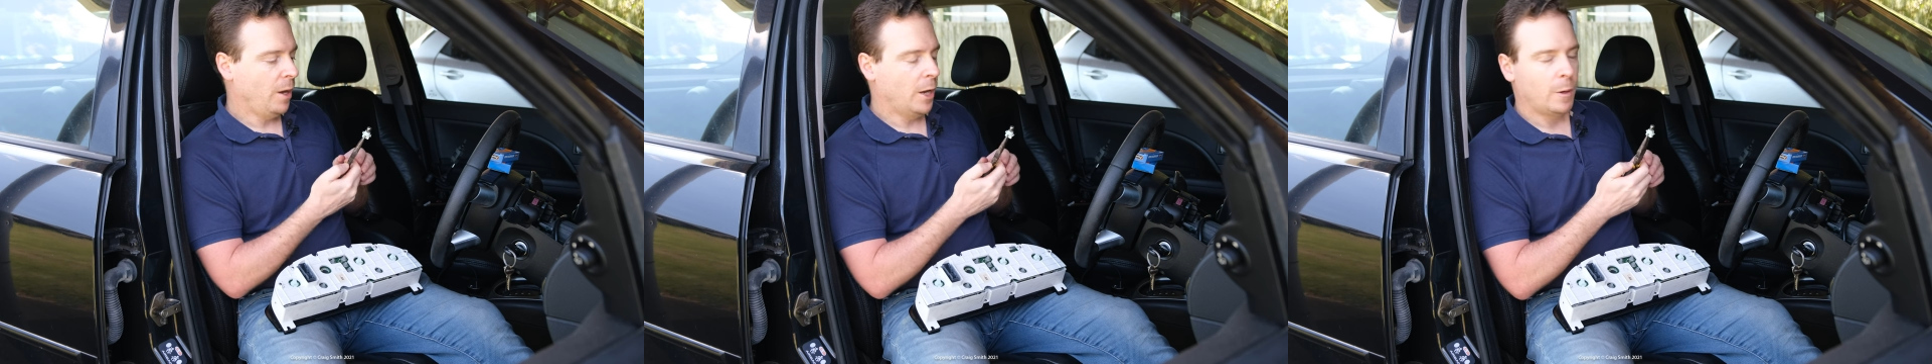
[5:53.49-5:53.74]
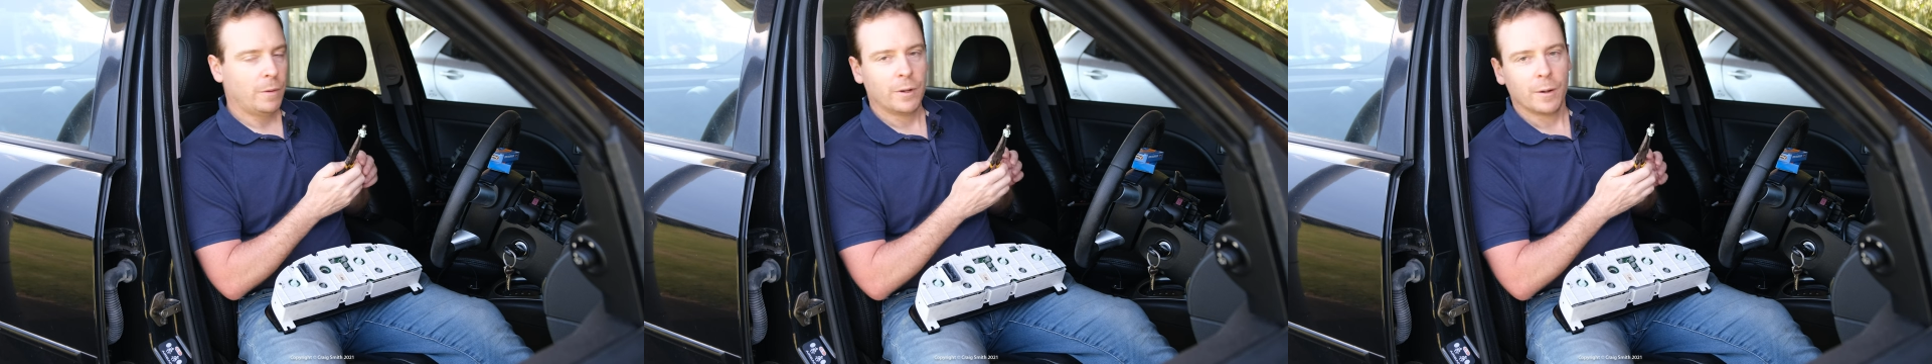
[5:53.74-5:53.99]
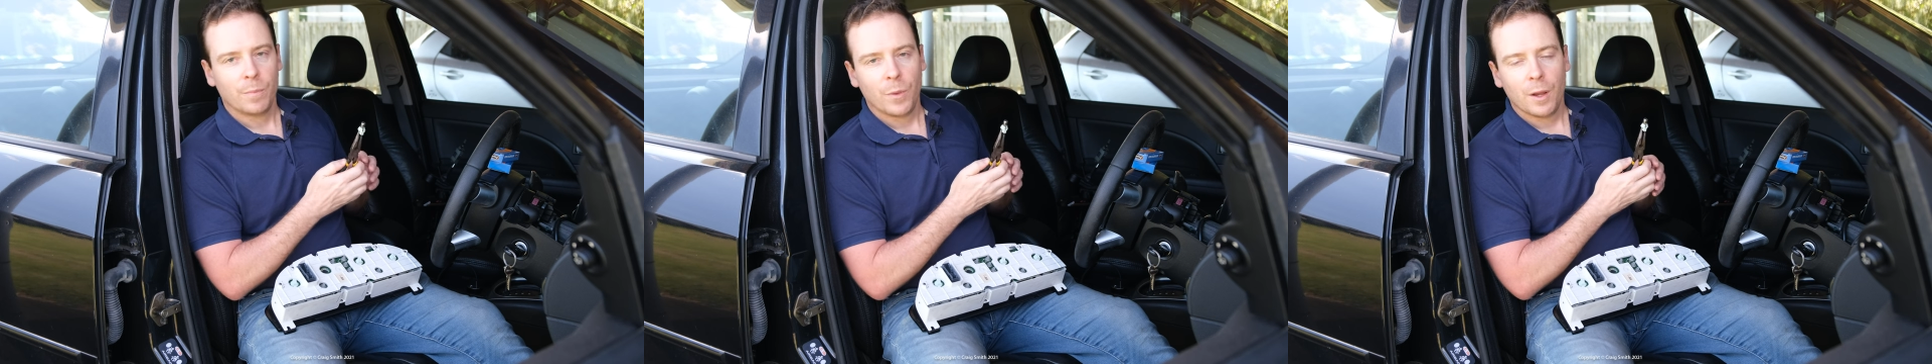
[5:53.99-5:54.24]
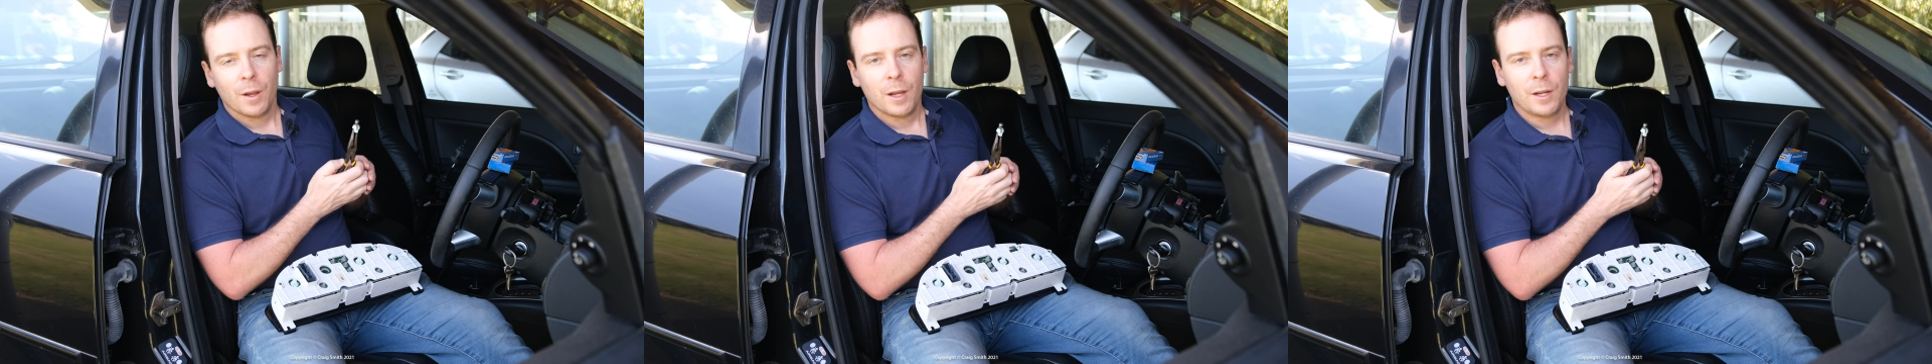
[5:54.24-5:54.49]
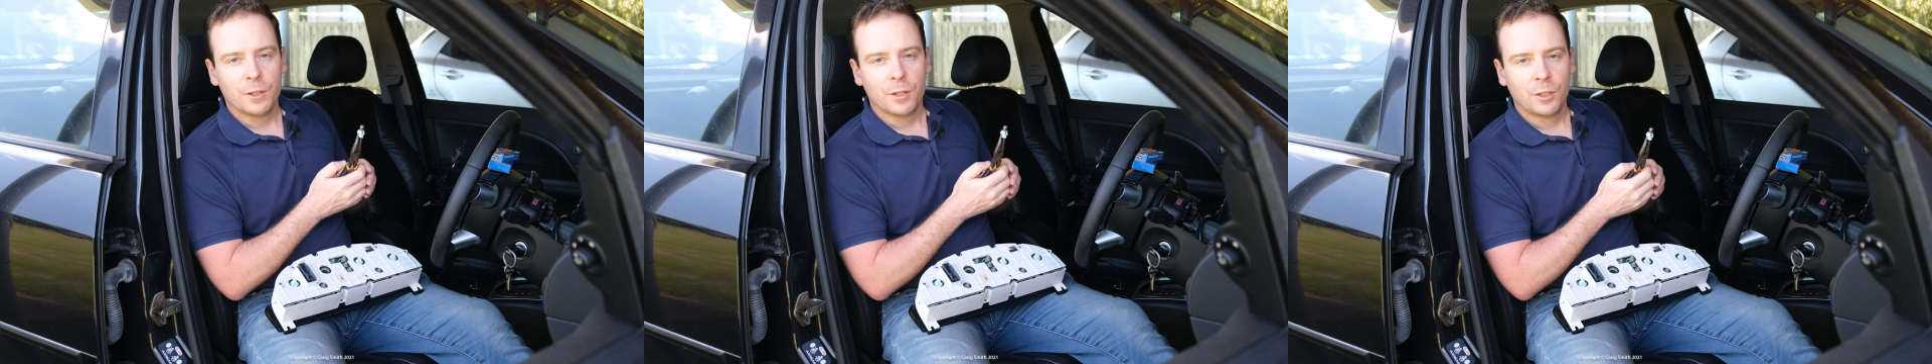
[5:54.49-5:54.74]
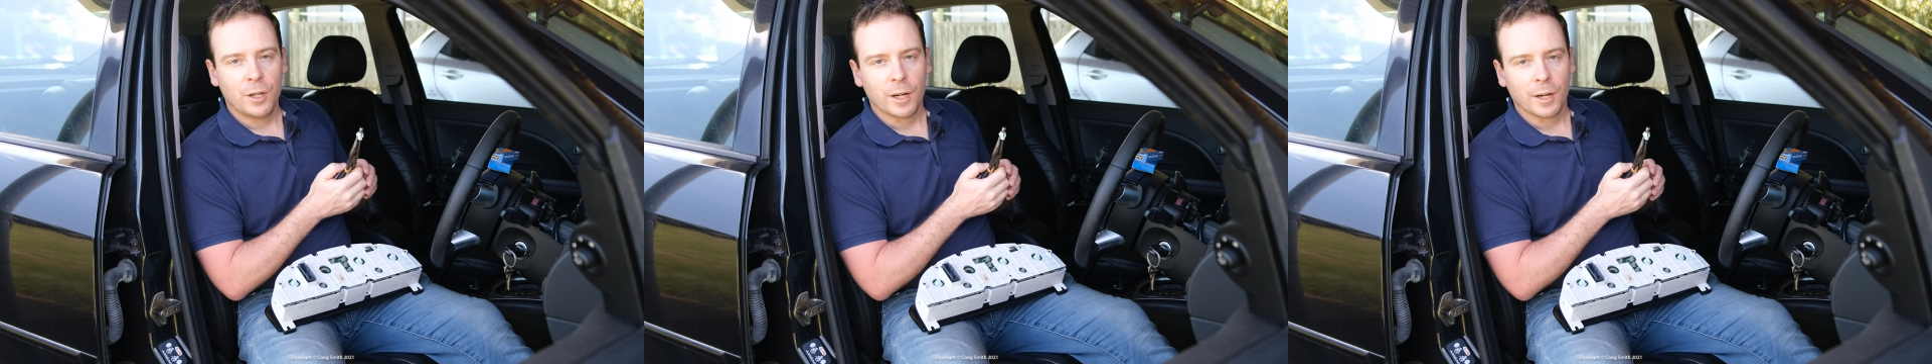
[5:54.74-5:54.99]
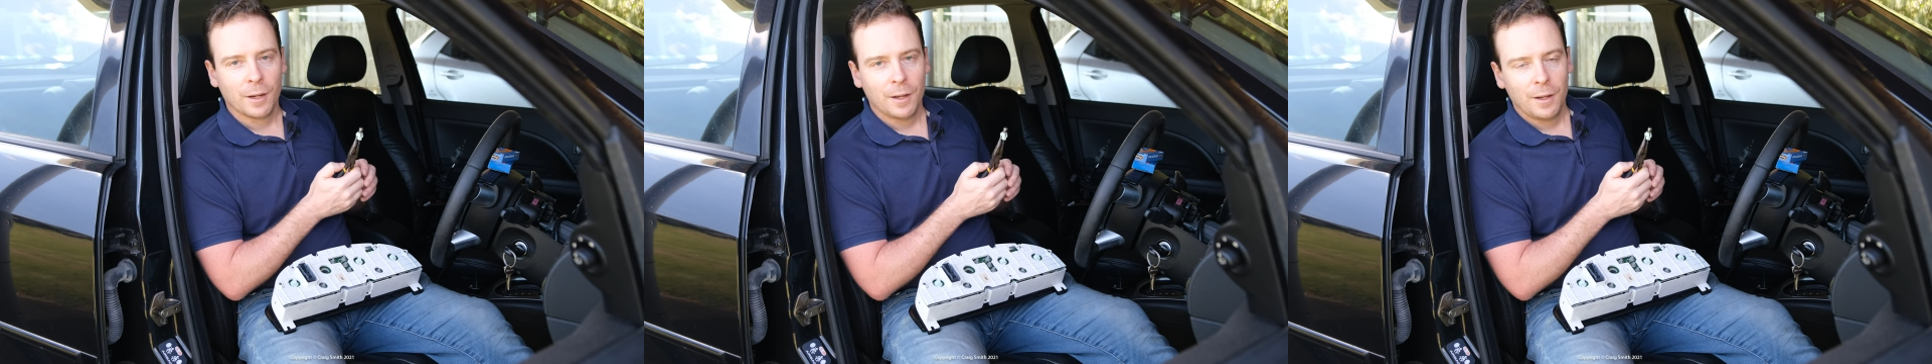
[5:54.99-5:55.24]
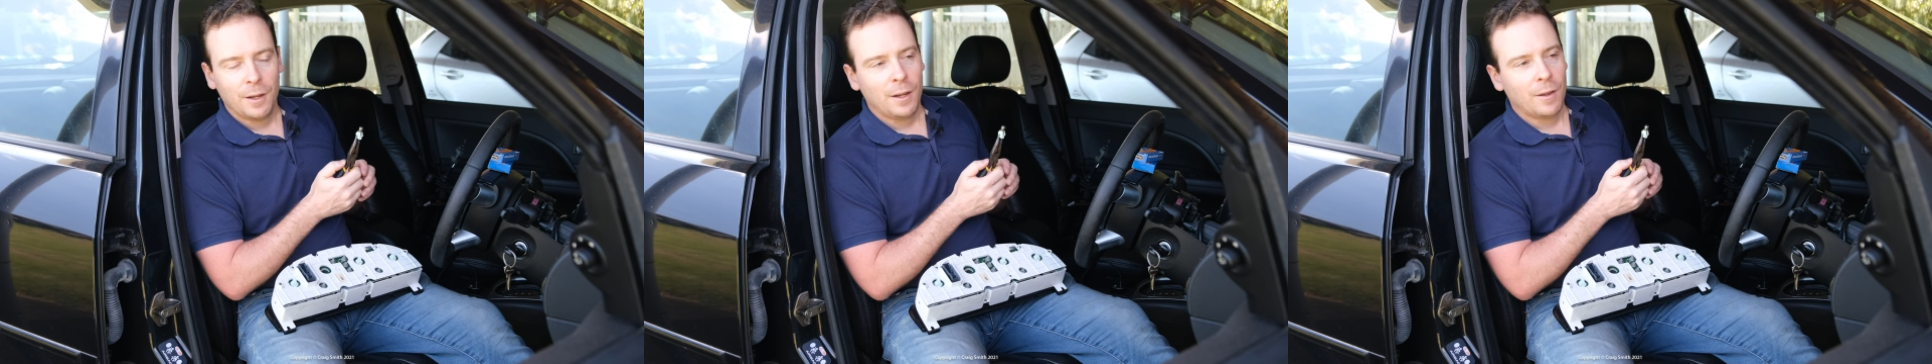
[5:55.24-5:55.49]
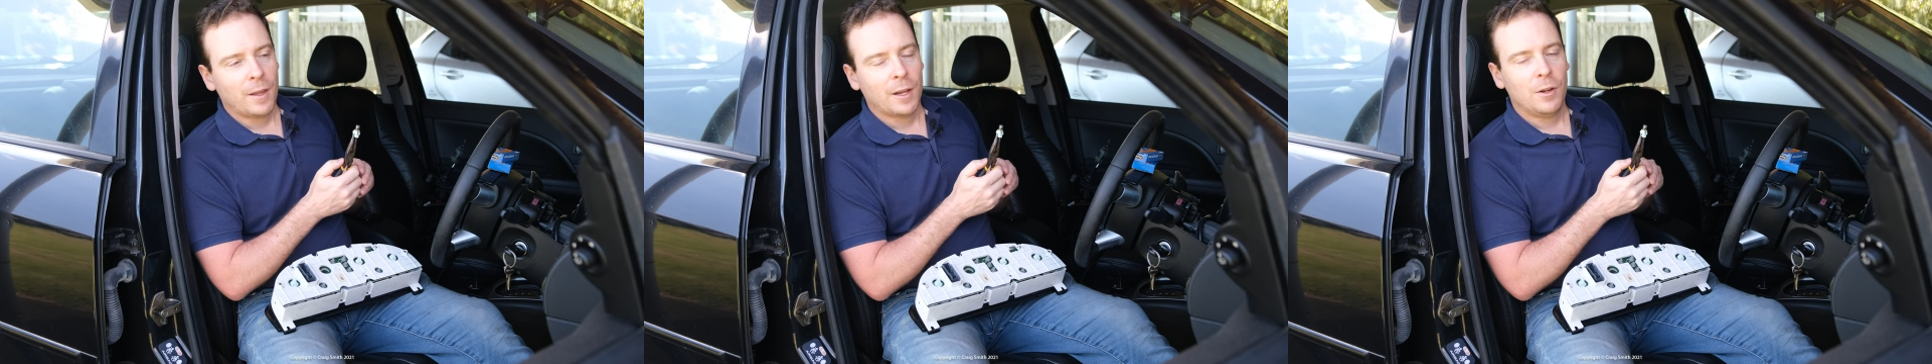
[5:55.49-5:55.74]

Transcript: However, here's the trick: they